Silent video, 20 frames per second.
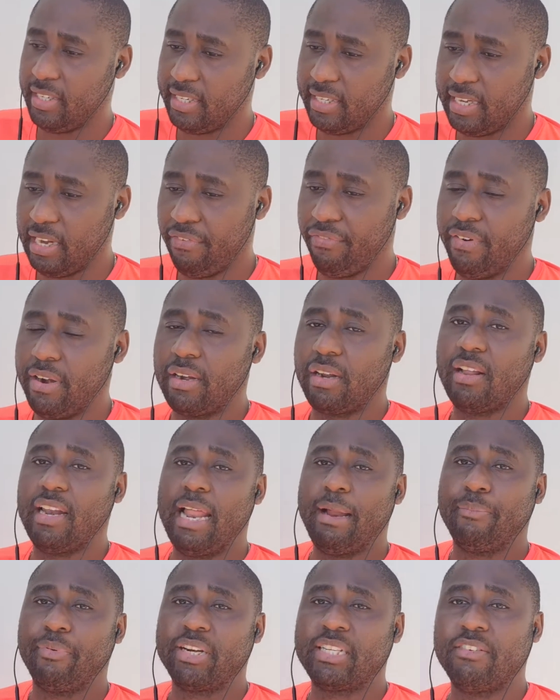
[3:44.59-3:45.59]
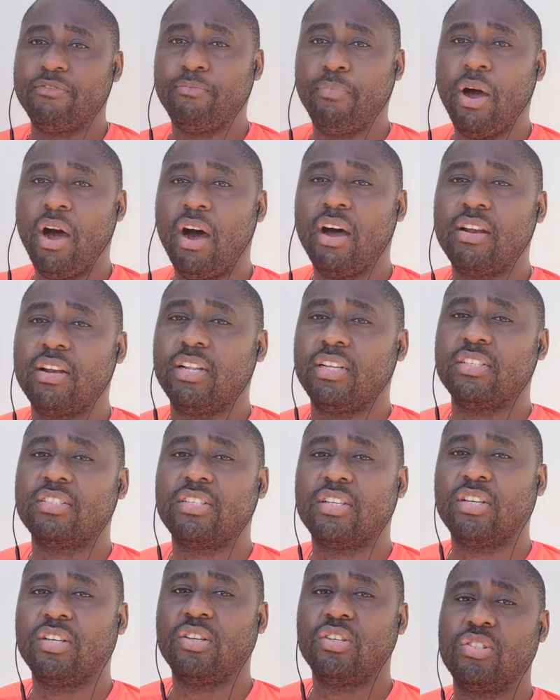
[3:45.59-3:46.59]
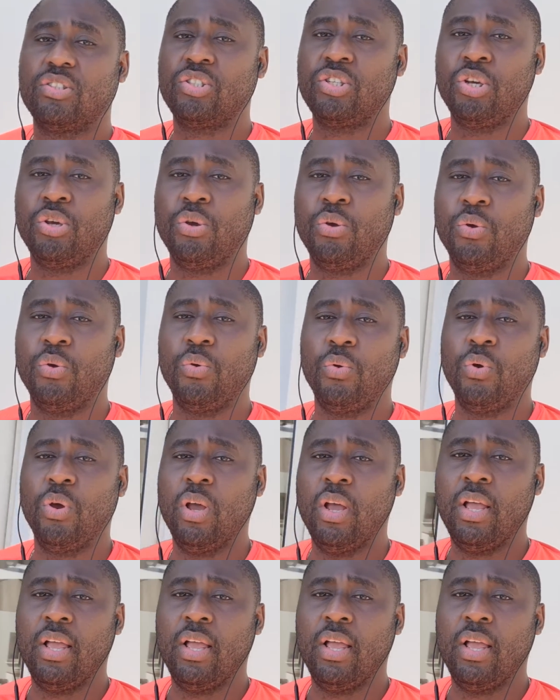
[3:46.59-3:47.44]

different collaborative partners to